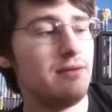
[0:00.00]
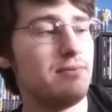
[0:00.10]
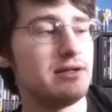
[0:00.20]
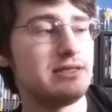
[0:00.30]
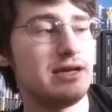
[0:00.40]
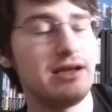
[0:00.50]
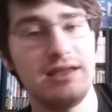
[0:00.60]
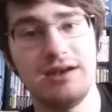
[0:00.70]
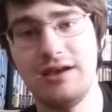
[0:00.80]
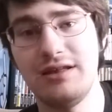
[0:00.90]
But,
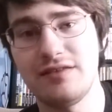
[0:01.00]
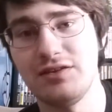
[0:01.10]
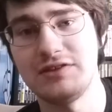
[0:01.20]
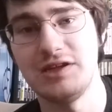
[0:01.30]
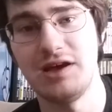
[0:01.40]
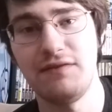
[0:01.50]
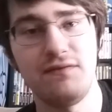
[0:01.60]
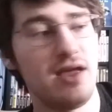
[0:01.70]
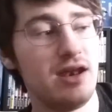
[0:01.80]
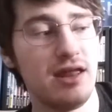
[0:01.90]
you know, it's close
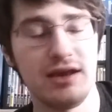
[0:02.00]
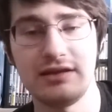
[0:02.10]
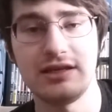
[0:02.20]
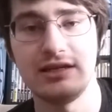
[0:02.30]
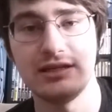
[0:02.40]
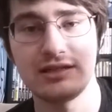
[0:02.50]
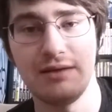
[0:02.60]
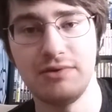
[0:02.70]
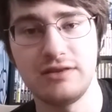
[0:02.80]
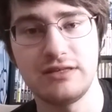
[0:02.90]
enough. And like I said, it does
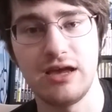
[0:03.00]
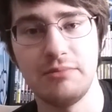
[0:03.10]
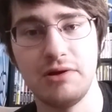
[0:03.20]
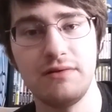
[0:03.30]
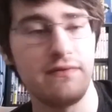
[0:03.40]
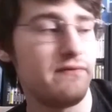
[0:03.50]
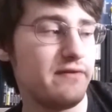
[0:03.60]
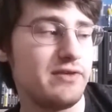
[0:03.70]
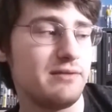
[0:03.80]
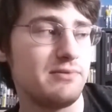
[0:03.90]
come with a Slimer. For
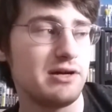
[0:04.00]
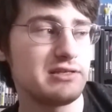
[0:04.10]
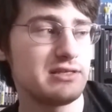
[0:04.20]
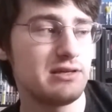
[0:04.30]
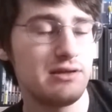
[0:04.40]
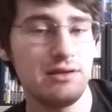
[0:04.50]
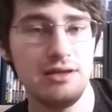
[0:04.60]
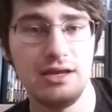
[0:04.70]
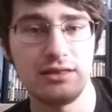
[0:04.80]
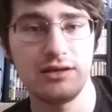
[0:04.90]
$15,
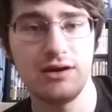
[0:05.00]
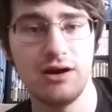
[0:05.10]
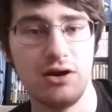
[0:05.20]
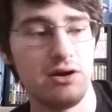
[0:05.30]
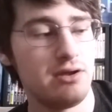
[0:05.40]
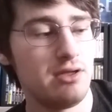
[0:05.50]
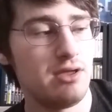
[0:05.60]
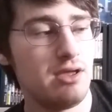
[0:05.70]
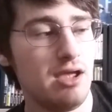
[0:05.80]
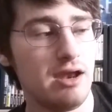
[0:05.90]
you get the car.
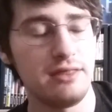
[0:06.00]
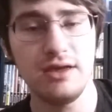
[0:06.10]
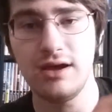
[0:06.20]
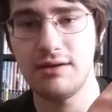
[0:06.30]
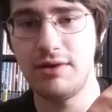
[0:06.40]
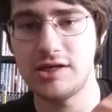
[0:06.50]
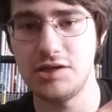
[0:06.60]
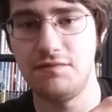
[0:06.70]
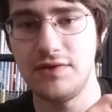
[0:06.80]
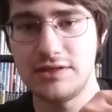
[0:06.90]
And I think I can
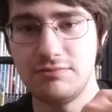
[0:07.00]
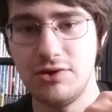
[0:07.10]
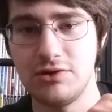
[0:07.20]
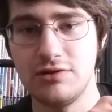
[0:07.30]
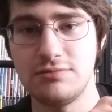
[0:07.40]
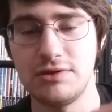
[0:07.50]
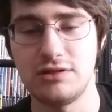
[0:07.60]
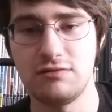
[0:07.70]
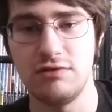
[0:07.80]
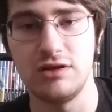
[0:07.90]
actually fit some real
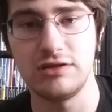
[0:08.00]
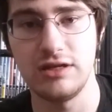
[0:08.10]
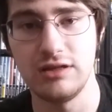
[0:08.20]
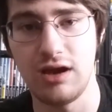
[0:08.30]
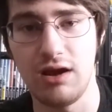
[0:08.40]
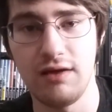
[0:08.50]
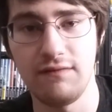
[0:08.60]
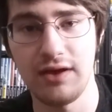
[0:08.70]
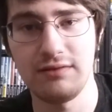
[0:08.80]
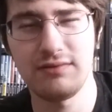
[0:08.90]
Ghostbusters figures in there
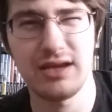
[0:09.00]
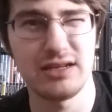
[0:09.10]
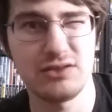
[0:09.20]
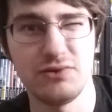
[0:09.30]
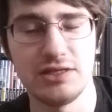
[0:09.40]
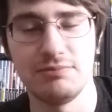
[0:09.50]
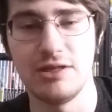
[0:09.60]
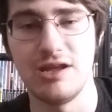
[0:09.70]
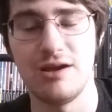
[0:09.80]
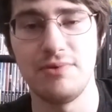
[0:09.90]
if I kind of squeeze them
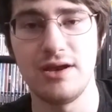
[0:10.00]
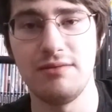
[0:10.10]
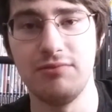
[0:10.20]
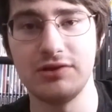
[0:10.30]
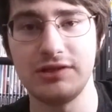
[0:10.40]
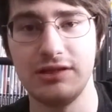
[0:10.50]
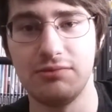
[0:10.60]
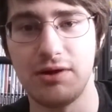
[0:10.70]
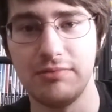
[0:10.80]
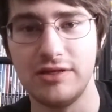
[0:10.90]
in there. But mostly
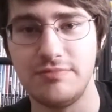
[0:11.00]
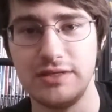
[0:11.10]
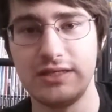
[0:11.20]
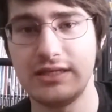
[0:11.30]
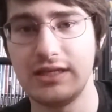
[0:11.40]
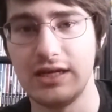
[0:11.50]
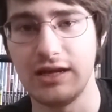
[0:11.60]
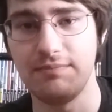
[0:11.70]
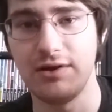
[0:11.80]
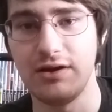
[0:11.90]
it'll probably just be
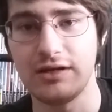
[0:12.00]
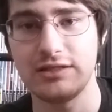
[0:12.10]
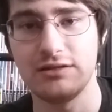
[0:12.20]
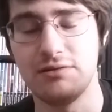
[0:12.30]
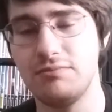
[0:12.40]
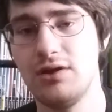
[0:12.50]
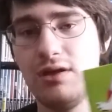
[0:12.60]
sitting up there next to them.